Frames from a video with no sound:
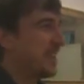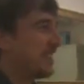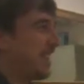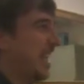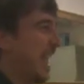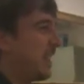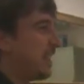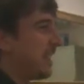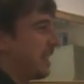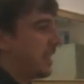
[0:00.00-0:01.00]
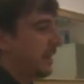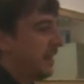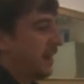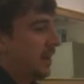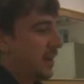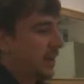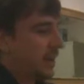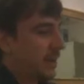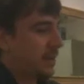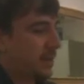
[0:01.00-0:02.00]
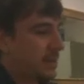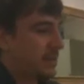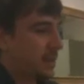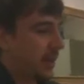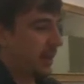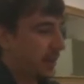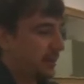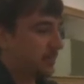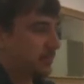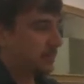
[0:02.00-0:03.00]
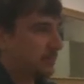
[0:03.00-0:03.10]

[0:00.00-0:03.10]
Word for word: but uh, Enki is um,